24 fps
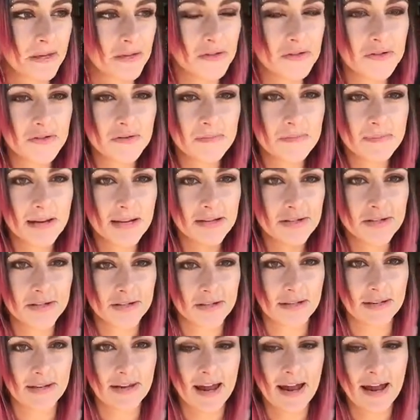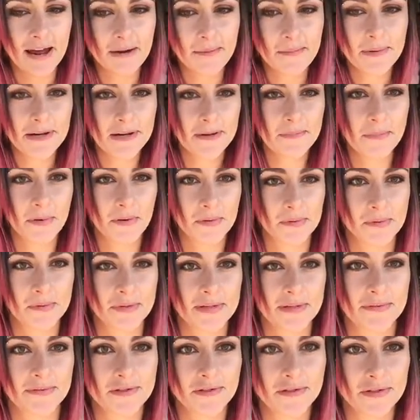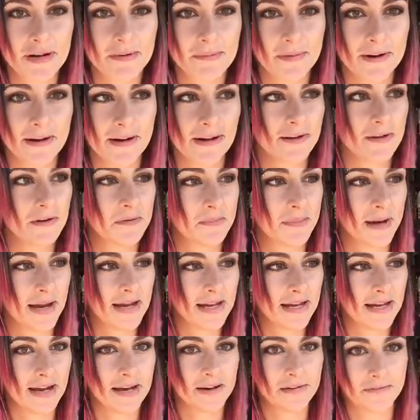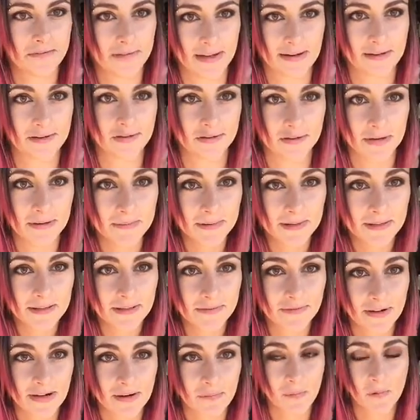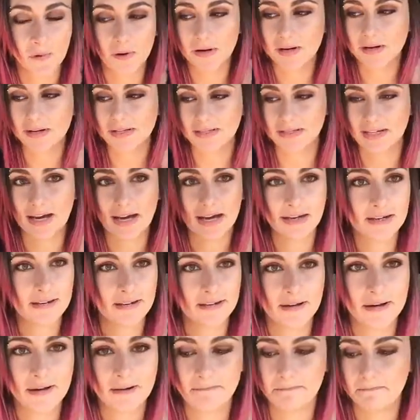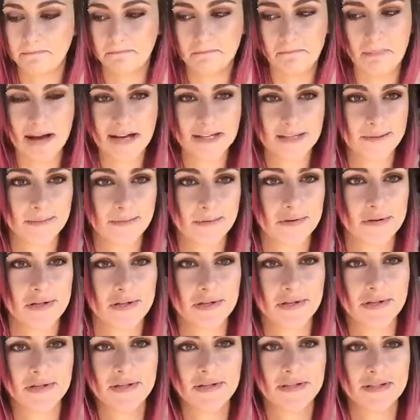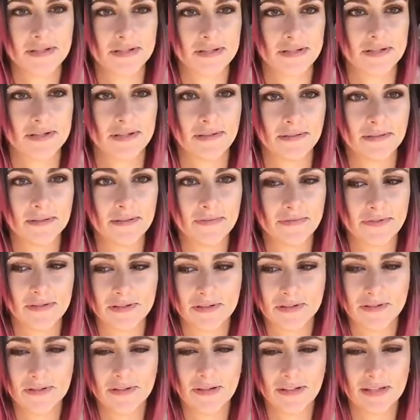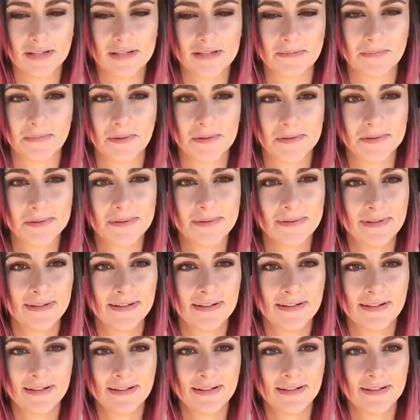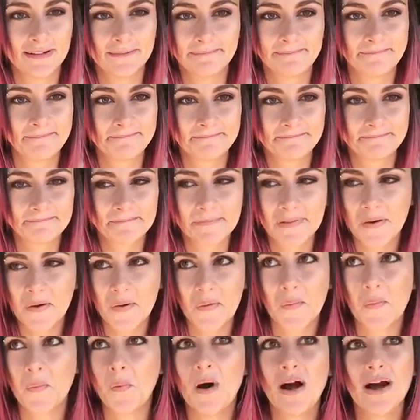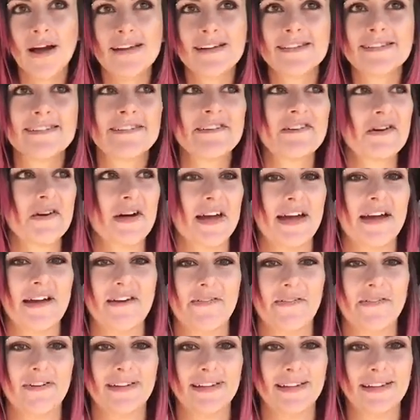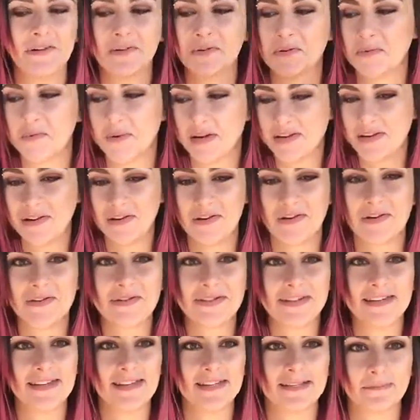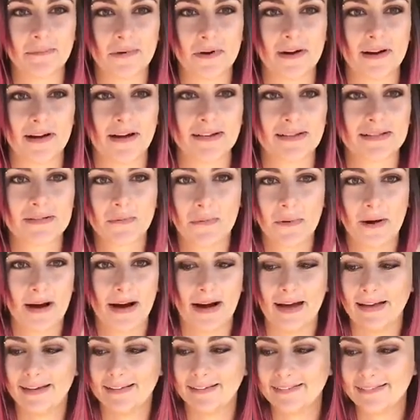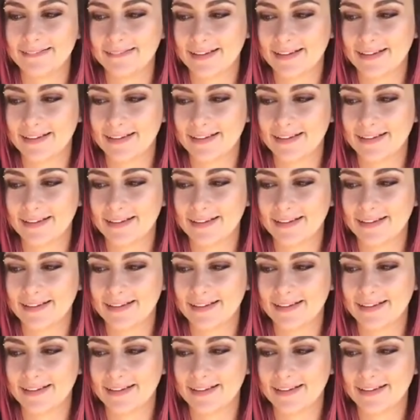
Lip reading: Could you imagine how many bottles of treatment I could make out of that treatment if I watered it down, mass produced and sold it for $2 a bottle? Why isn't your hair feeling good when you use these products? Why?